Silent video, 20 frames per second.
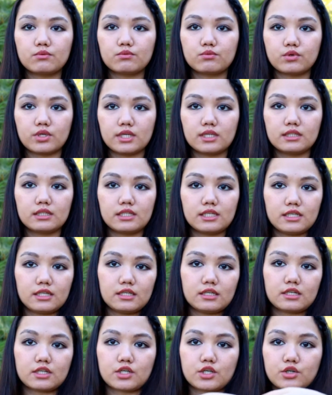
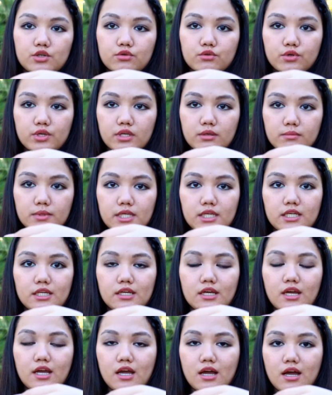really
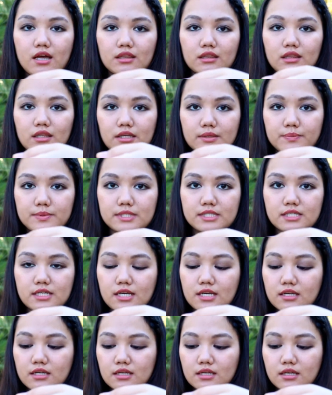creamy
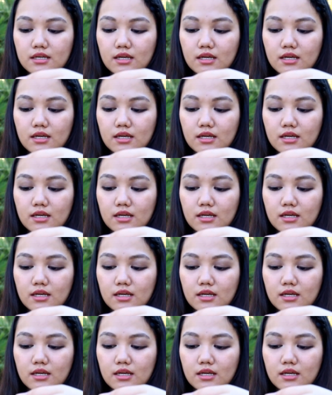lipstick.